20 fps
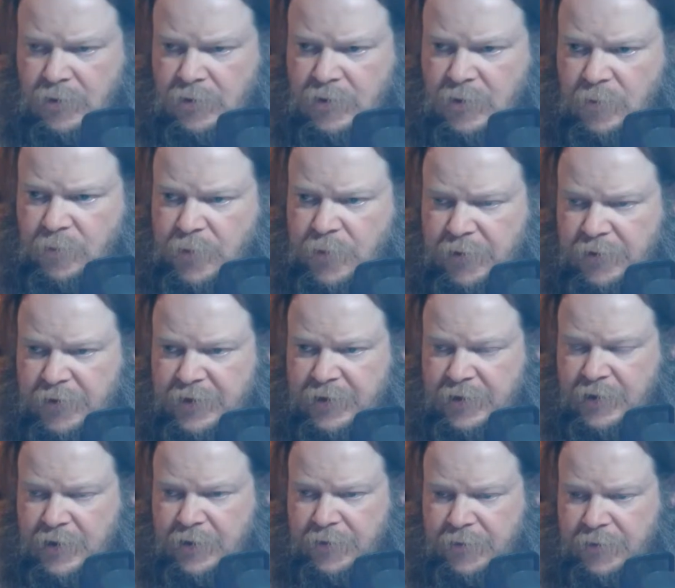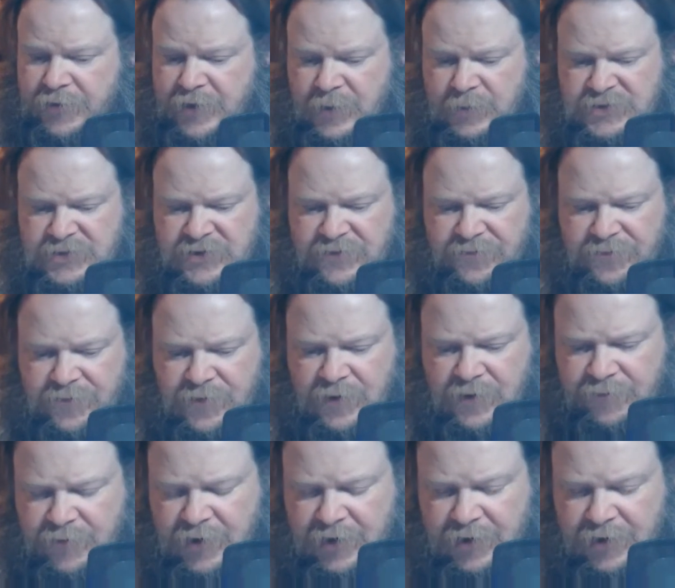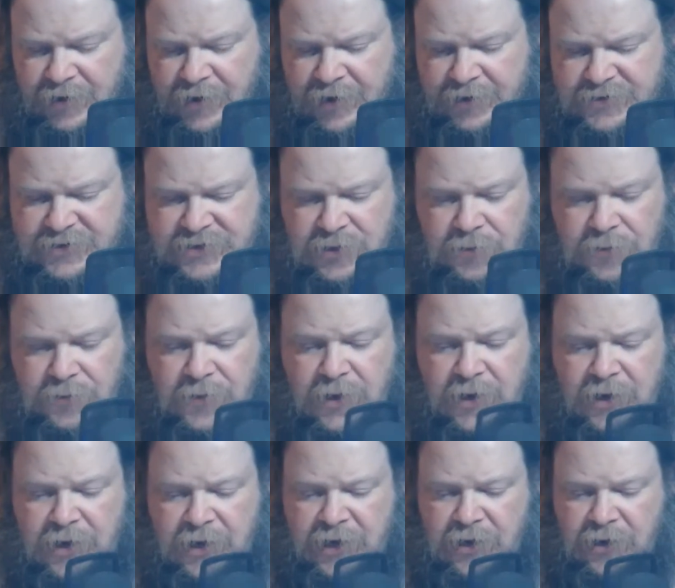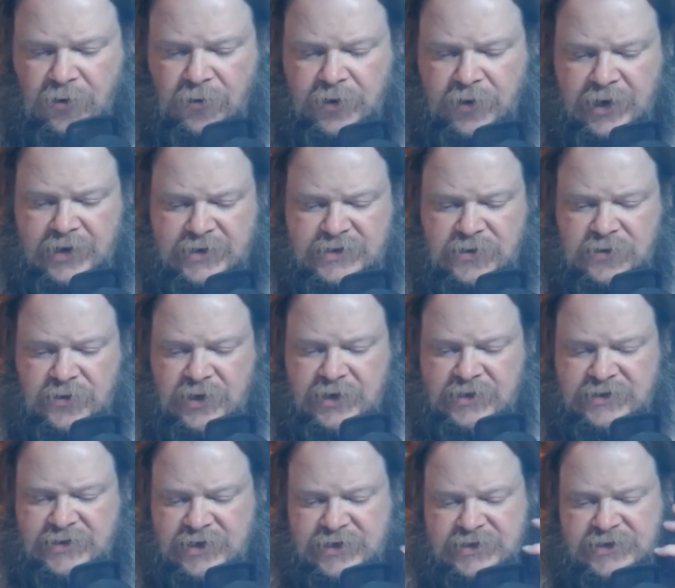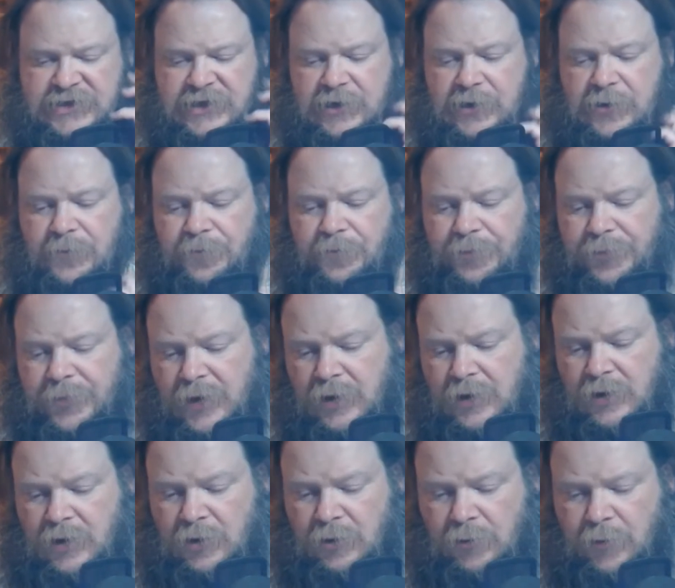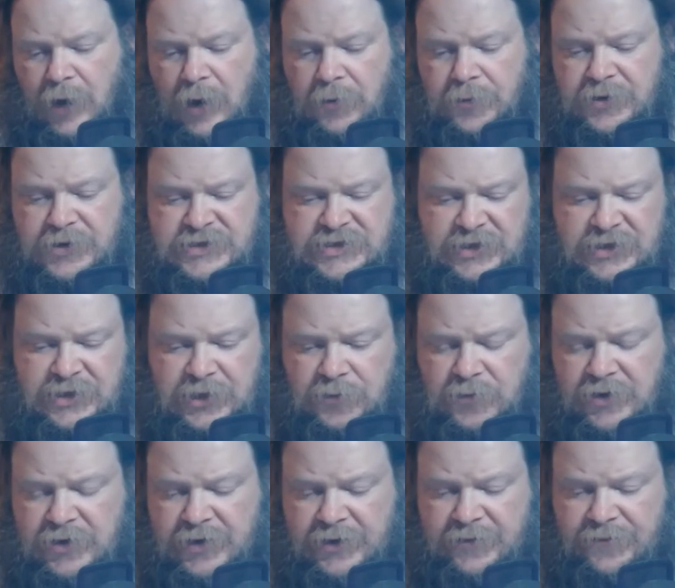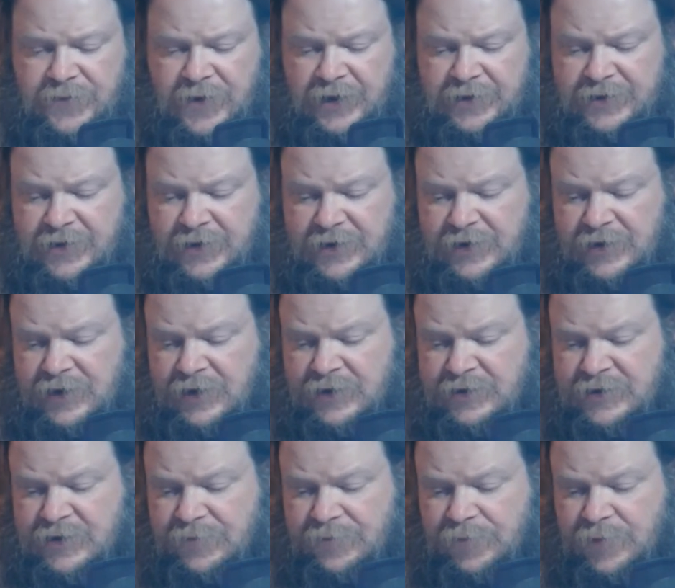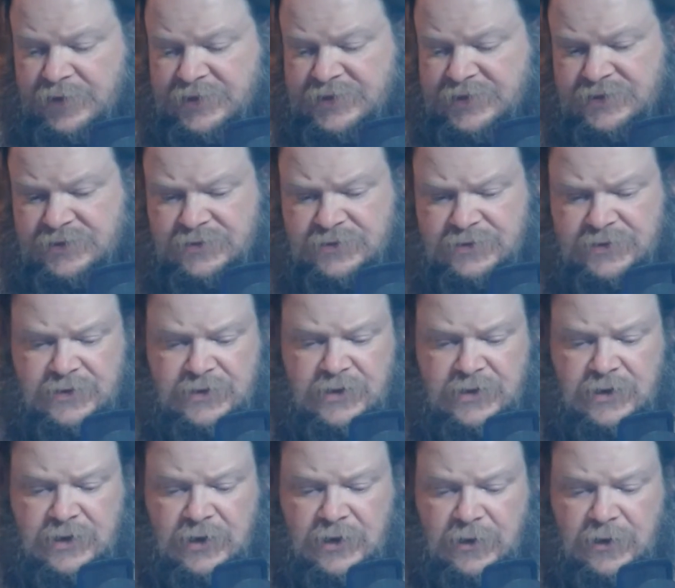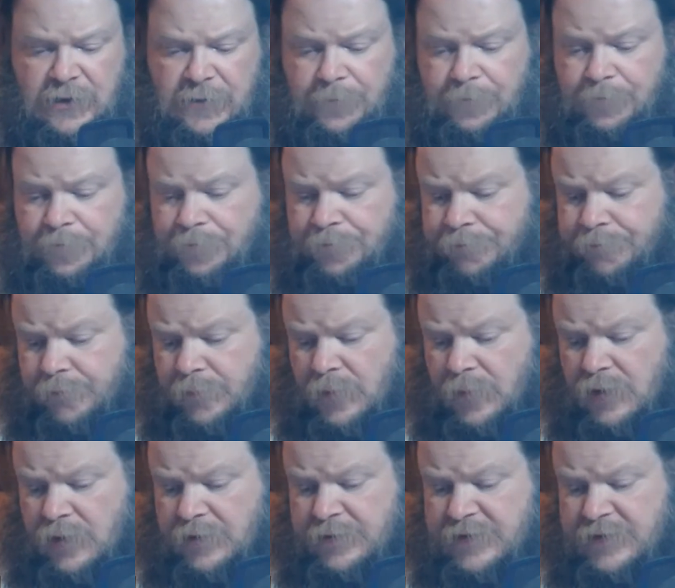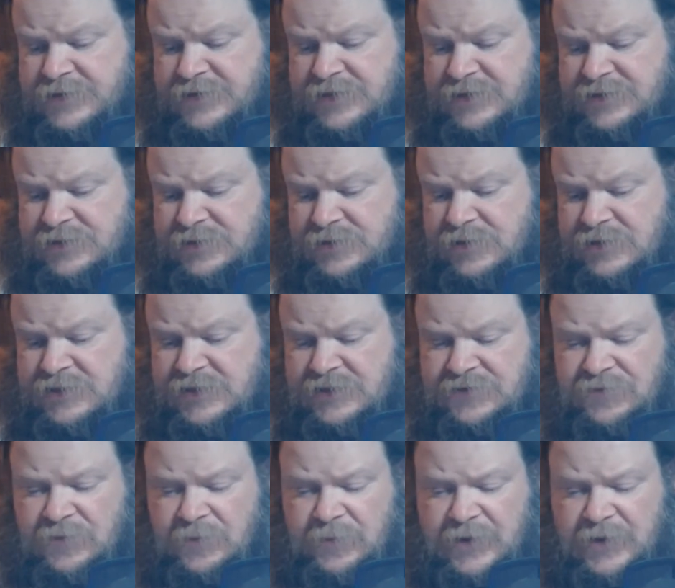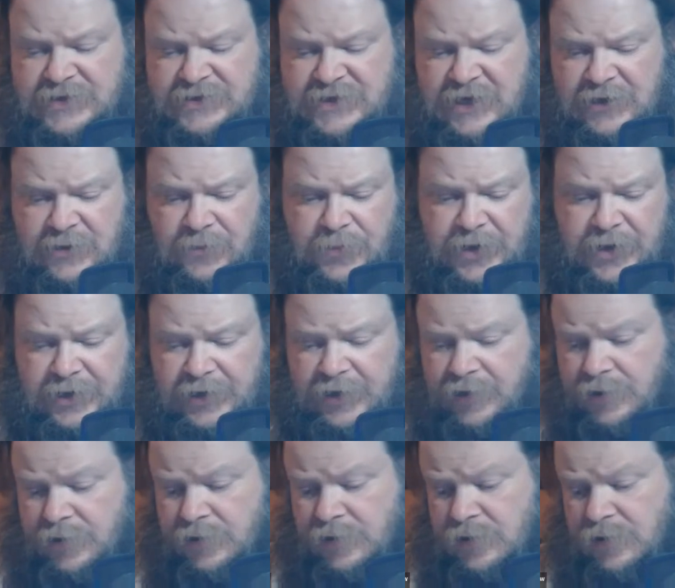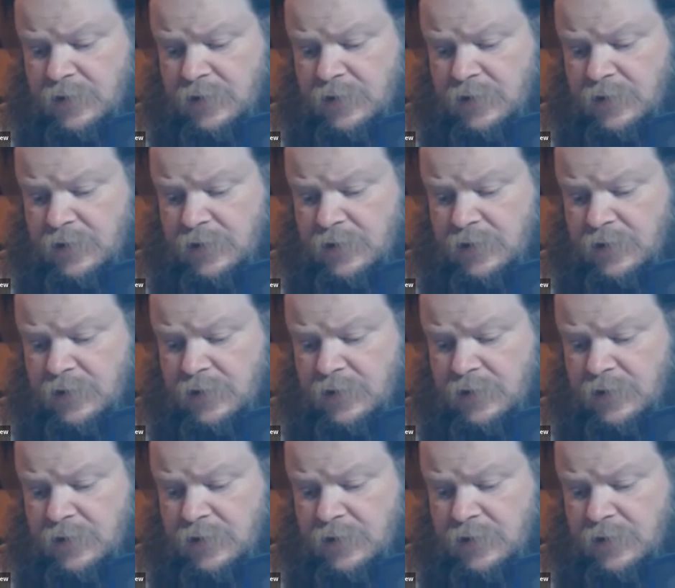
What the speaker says: compared to other times I've read out loud. So yeah, okay. So he says, ground is the unity of identity and difference, and this is from the encyclopedia,